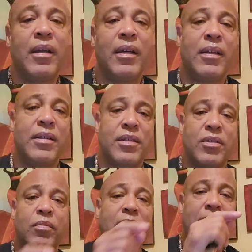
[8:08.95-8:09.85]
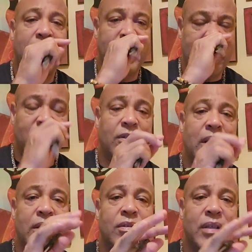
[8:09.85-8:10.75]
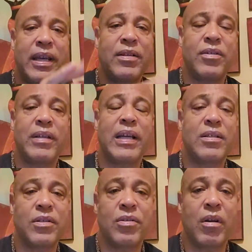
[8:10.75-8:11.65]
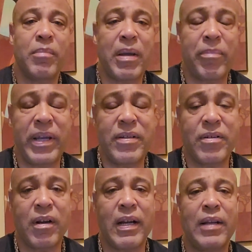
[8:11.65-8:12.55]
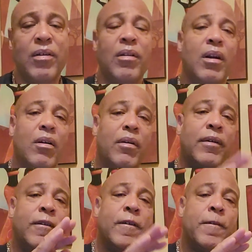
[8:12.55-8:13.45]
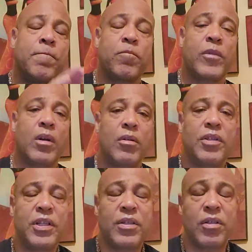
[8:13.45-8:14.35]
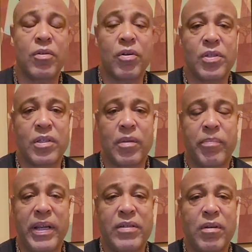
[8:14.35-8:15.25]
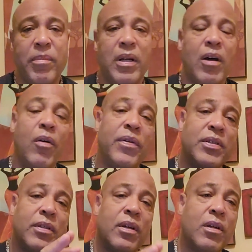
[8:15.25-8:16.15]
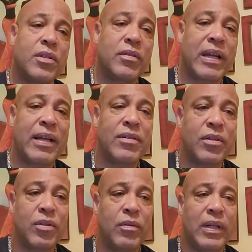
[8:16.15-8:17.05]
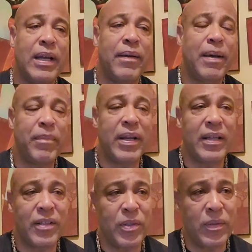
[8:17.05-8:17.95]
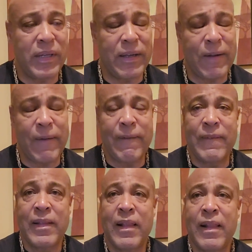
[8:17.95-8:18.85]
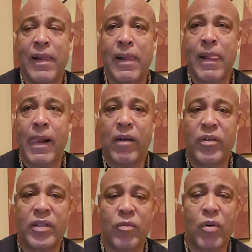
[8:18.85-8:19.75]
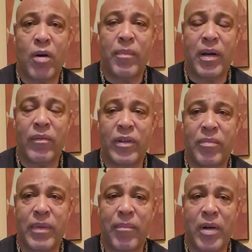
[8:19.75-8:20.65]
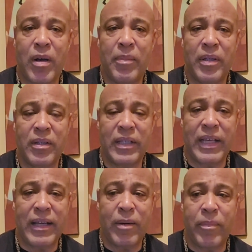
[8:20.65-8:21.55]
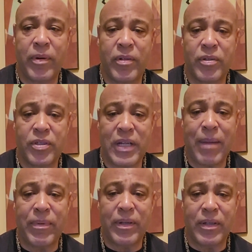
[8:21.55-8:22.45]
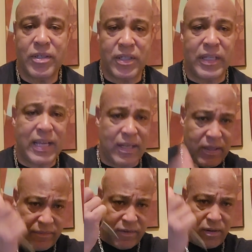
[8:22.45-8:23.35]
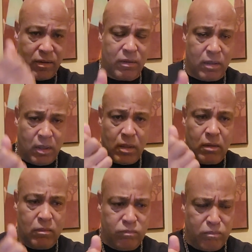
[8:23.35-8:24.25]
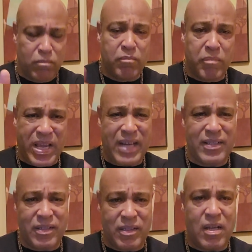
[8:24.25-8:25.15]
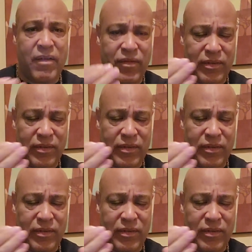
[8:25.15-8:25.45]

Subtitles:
And this is why I used to ask you guys to join my Patreon. I no longer are teaching the courses on Patreon, but I always encourage you guys to. And I met a dude, and I went to Walmart with my mom the other day. I helped her do shopping because she can't lift her bags and stuff.